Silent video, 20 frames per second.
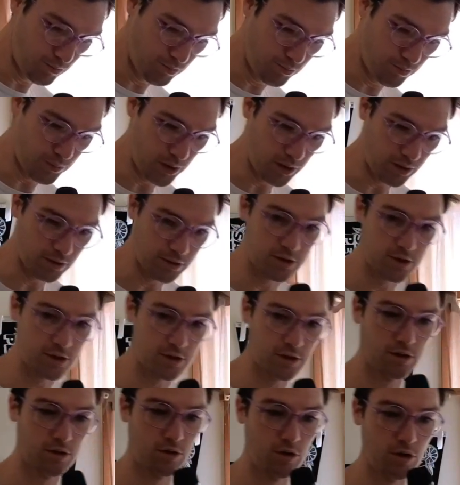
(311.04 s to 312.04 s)
builds
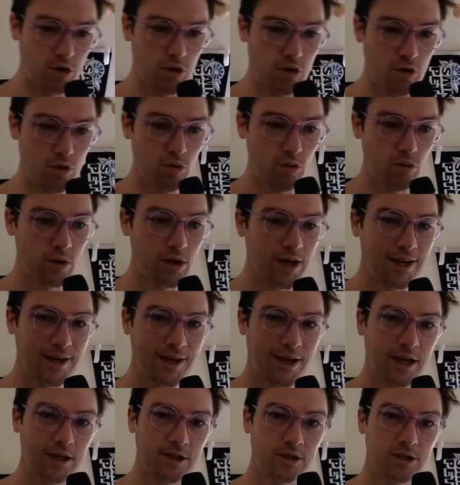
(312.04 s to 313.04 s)
new
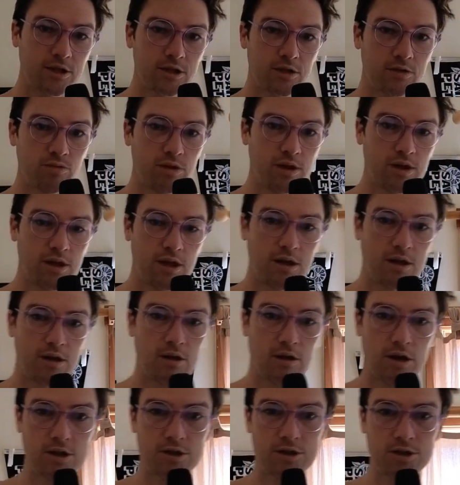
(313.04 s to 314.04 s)
connections within
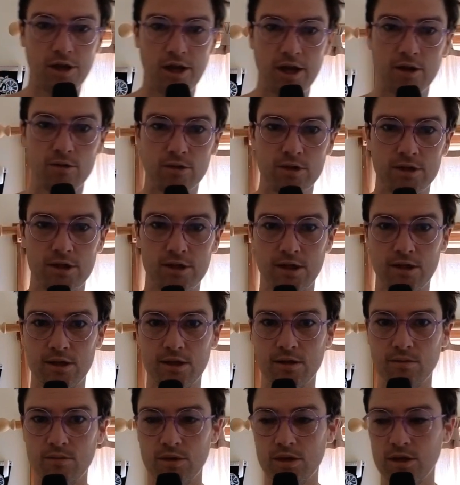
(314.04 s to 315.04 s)
large language
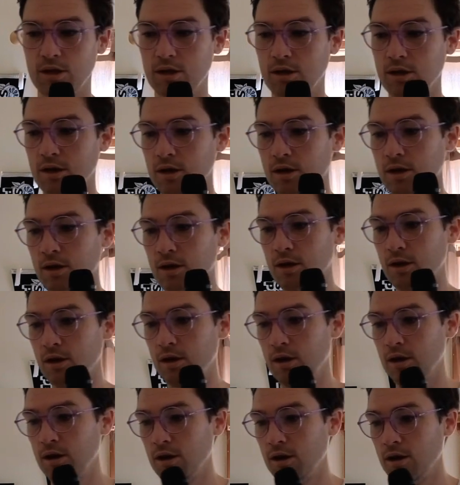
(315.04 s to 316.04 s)
systems,
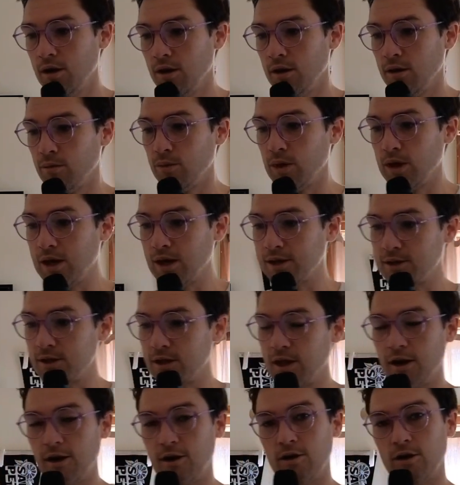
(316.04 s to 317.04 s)
because
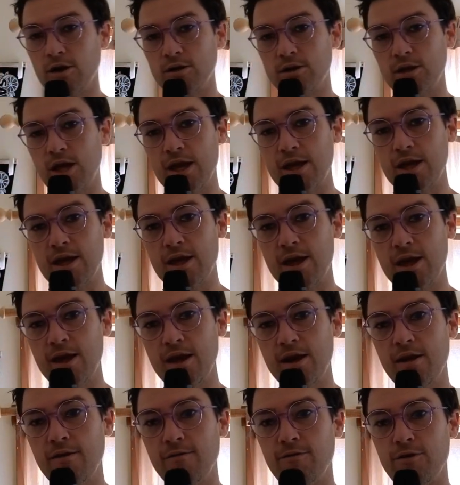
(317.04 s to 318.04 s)
they're taking
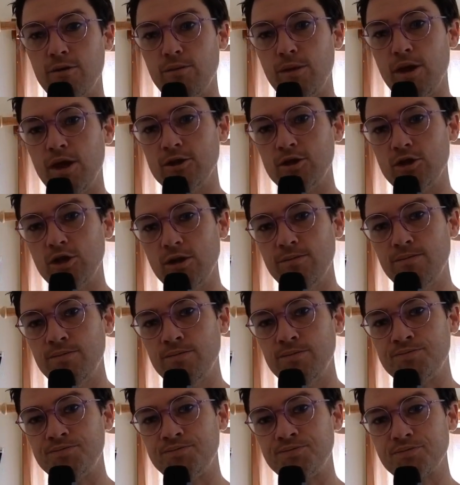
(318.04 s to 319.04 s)
in information
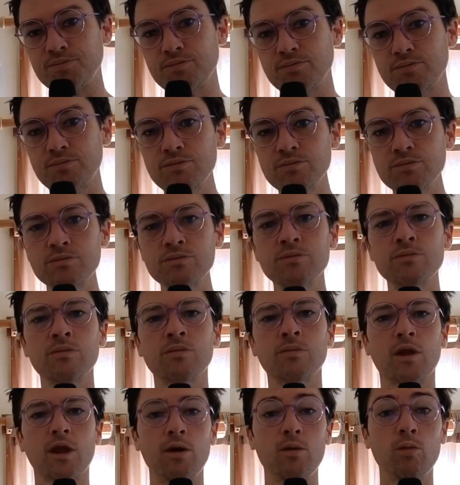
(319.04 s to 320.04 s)

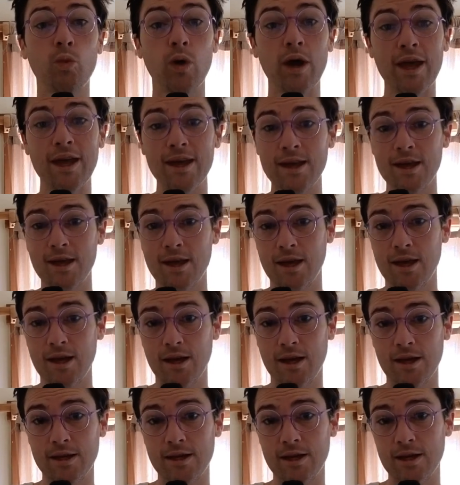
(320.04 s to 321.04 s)
and weighing it
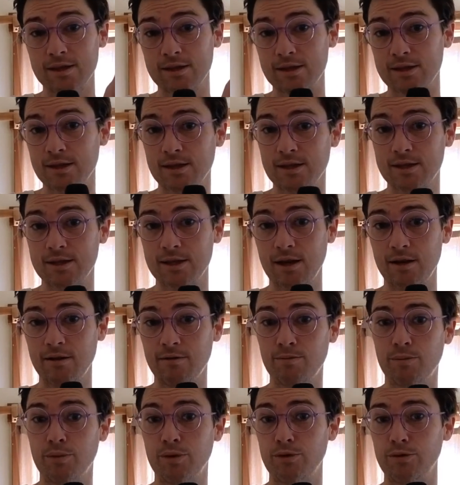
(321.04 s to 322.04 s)
against the set of
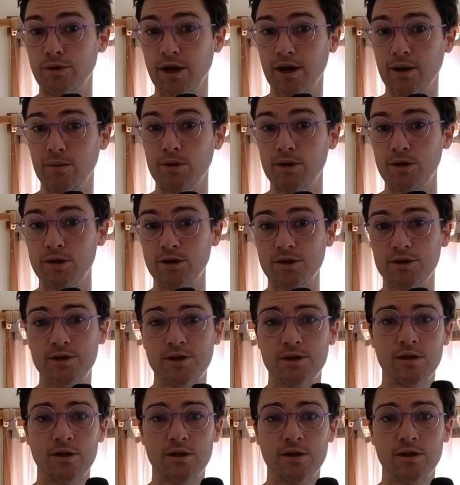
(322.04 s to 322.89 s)
parameters